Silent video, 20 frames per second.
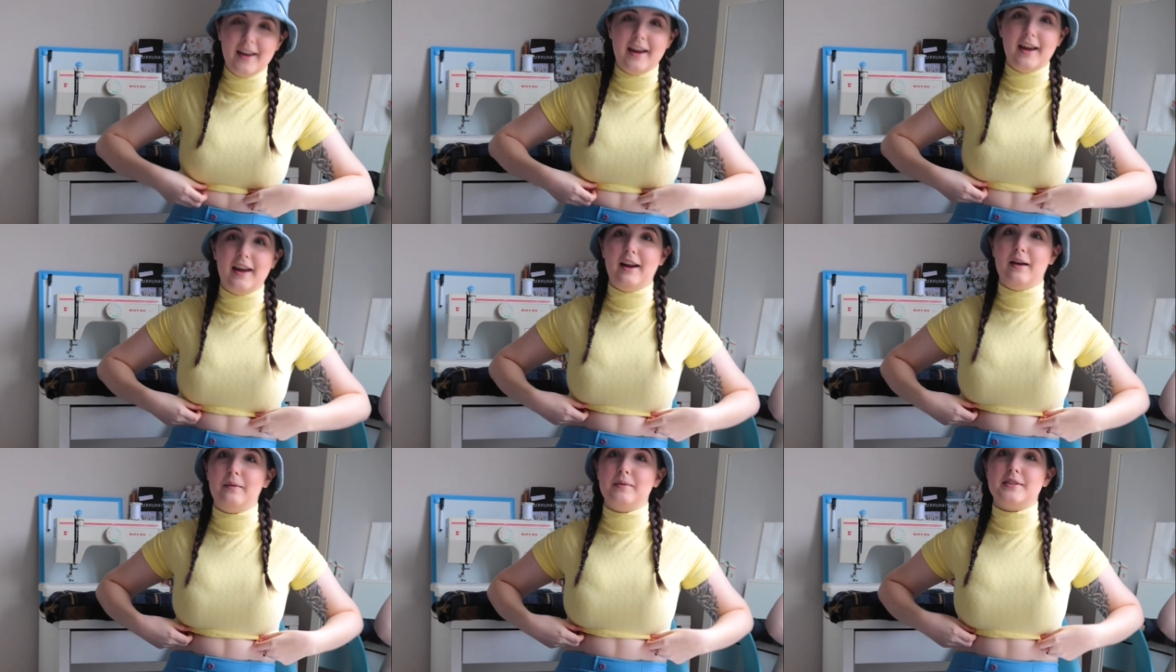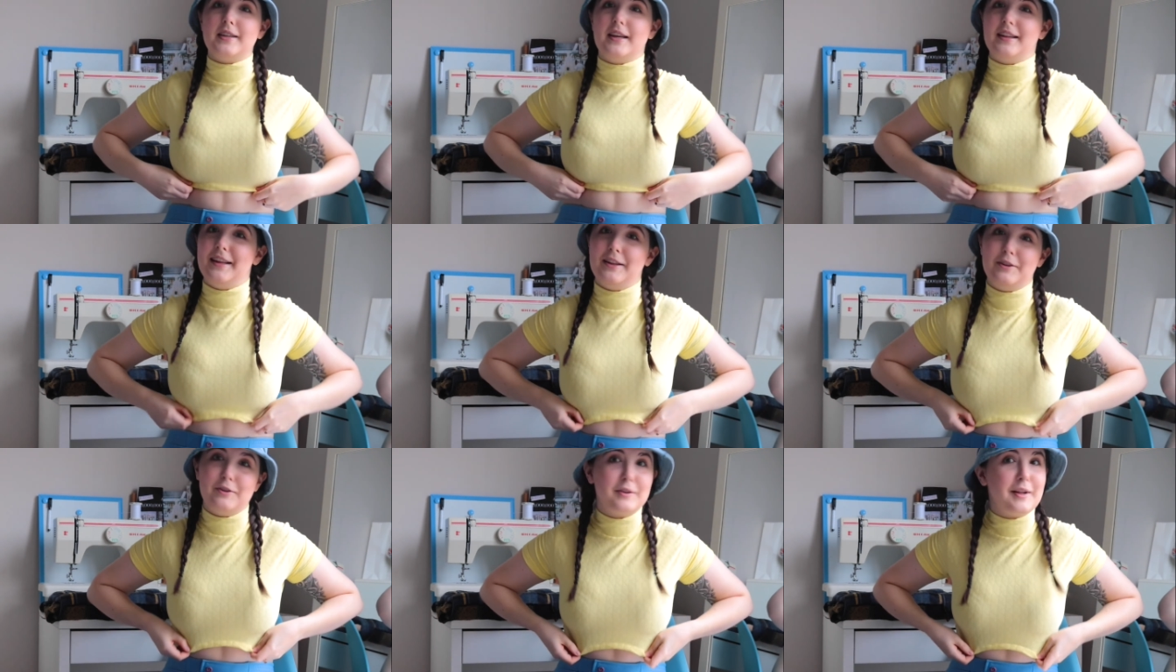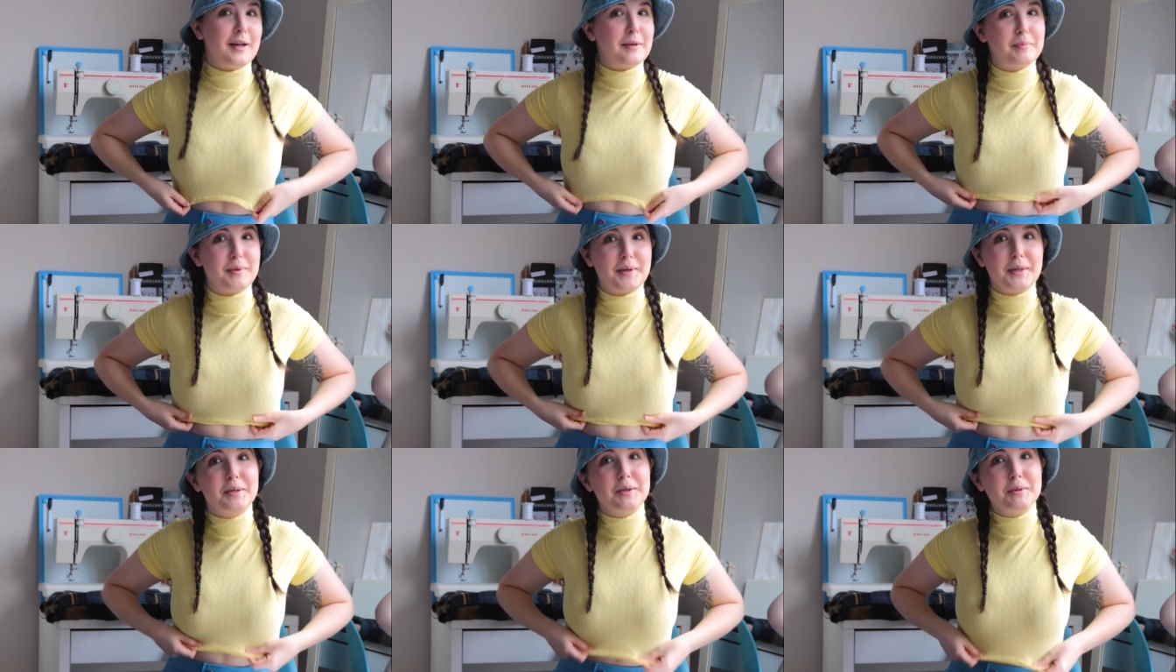and I would say they look like
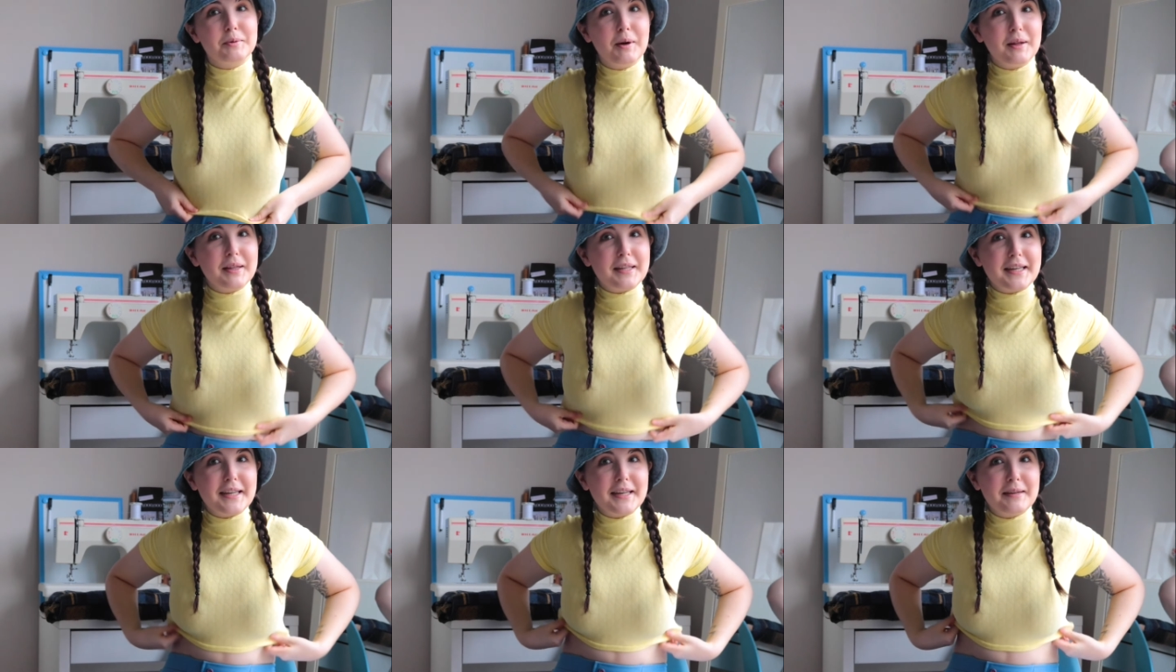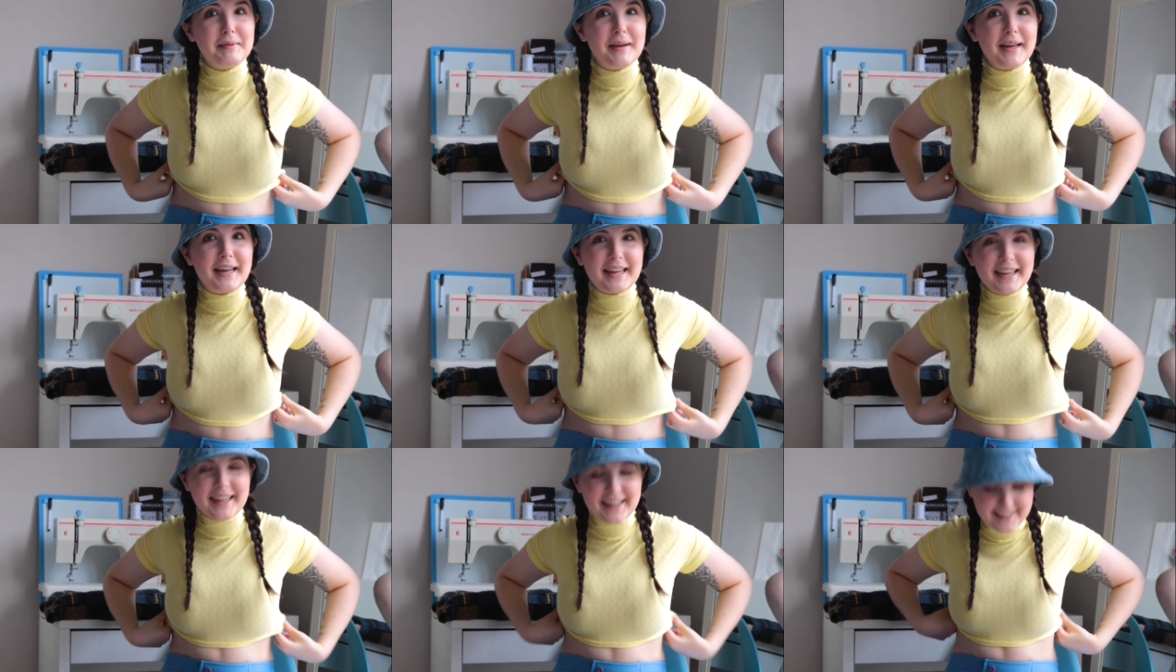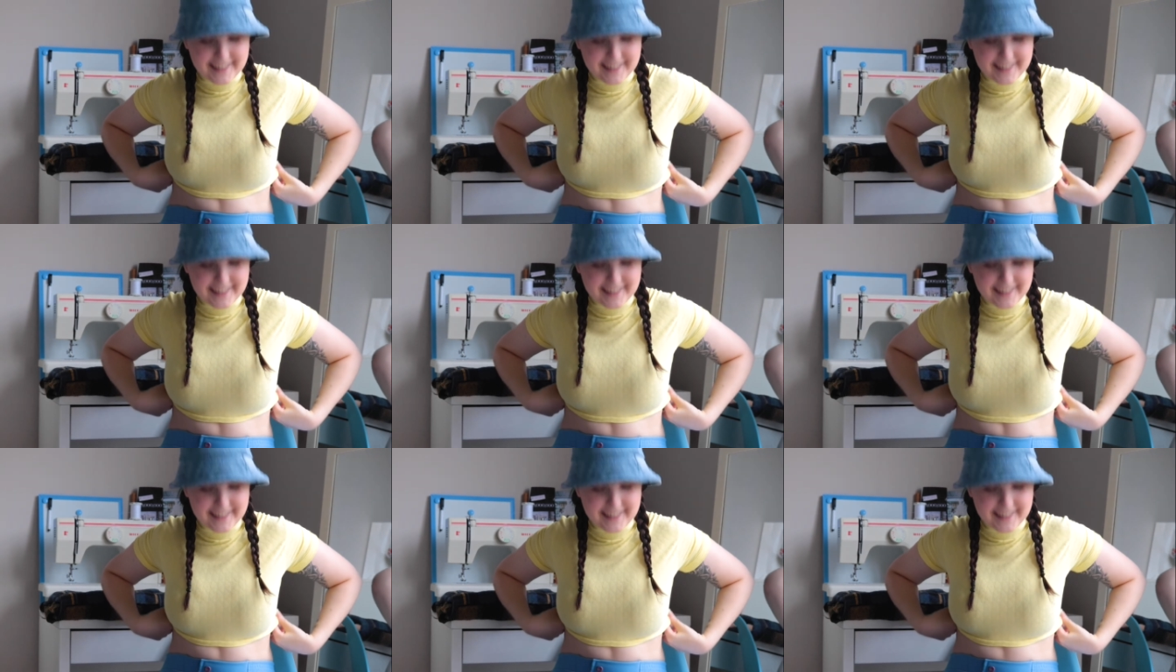pretty good quality to me.